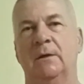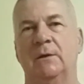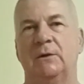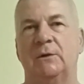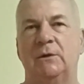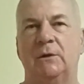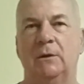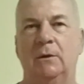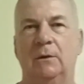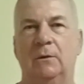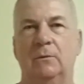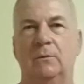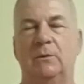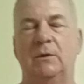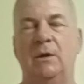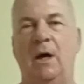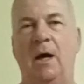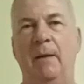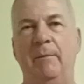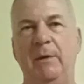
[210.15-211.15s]
So
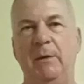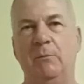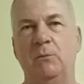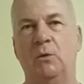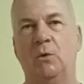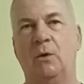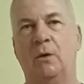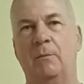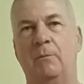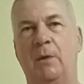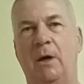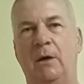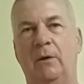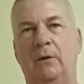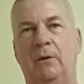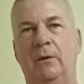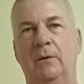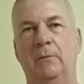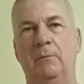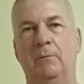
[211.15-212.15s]
Tommy Moore,
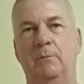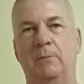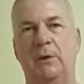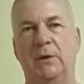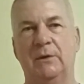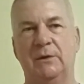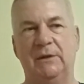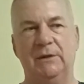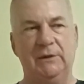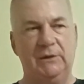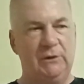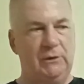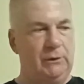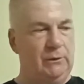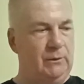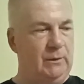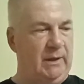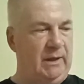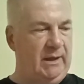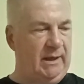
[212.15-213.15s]
modern
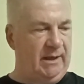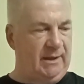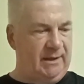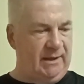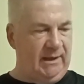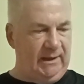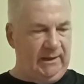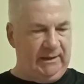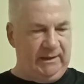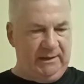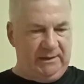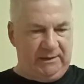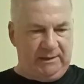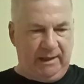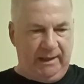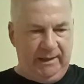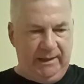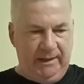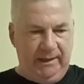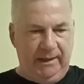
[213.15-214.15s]
Bartitsu, and I think this
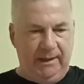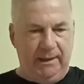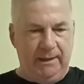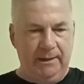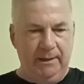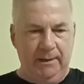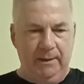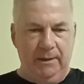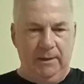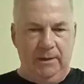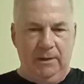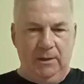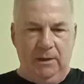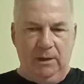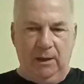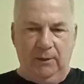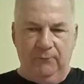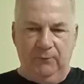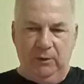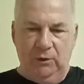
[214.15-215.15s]
idea
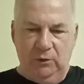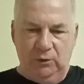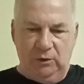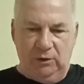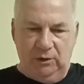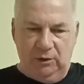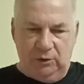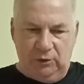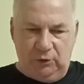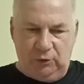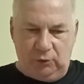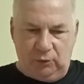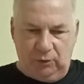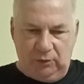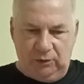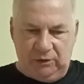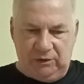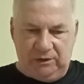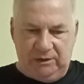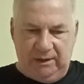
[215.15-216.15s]
of using the
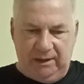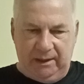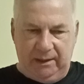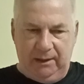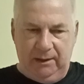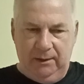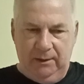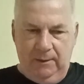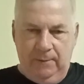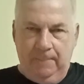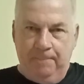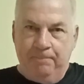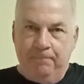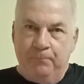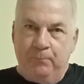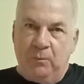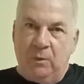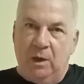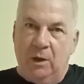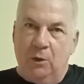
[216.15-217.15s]
short stick
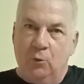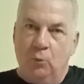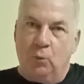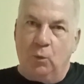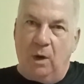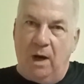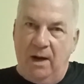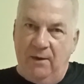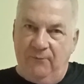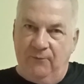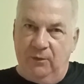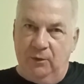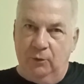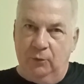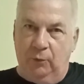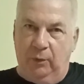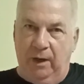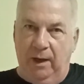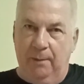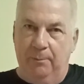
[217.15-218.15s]
in rifle
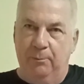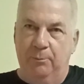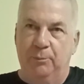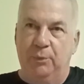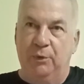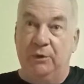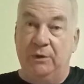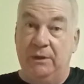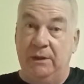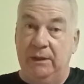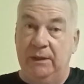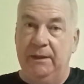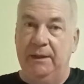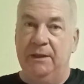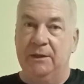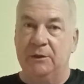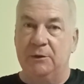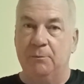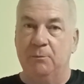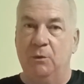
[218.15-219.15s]
grip, particularly
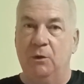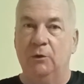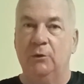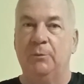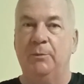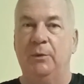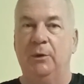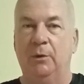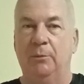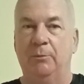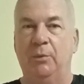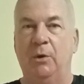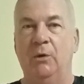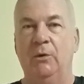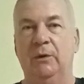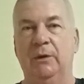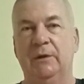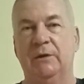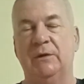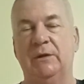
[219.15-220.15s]
against multiple
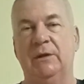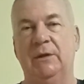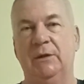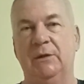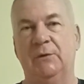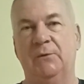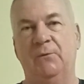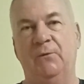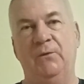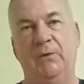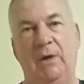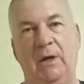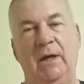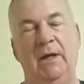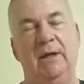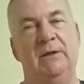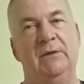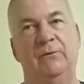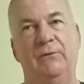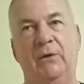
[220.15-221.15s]
opponents, is
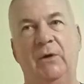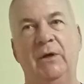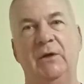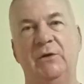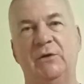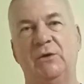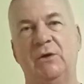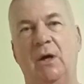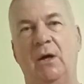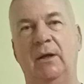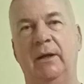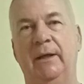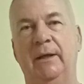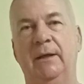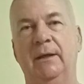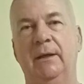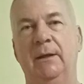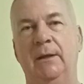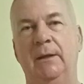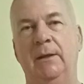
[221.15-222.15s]
a very
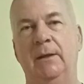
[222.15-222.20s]
solid